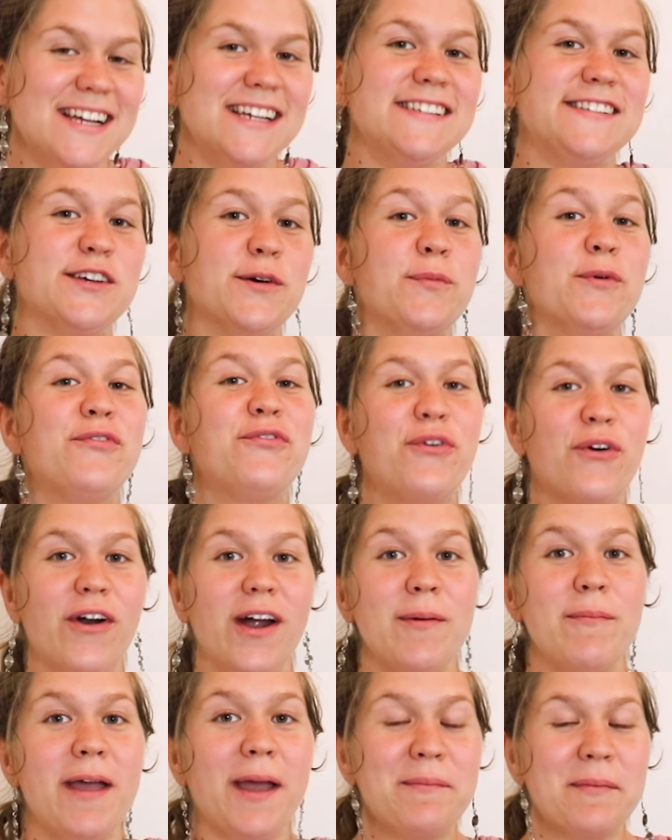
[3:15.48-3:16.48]
So before
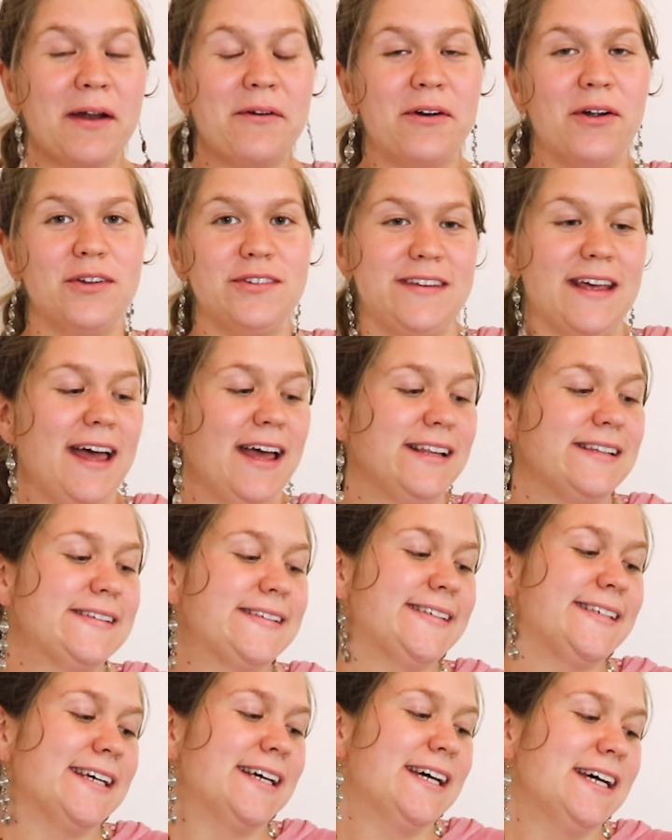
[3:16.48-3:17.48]
I make my
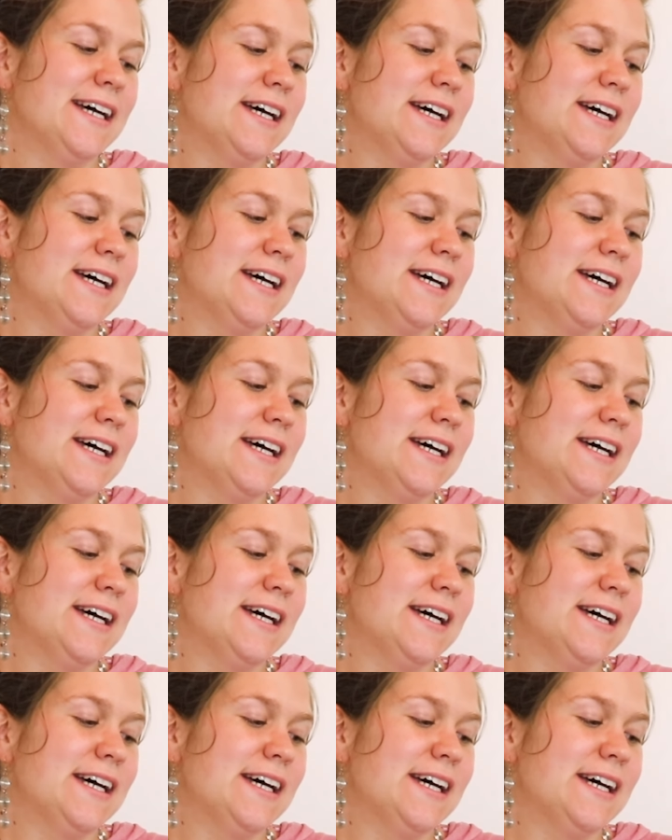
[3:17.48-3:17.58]
rosettes,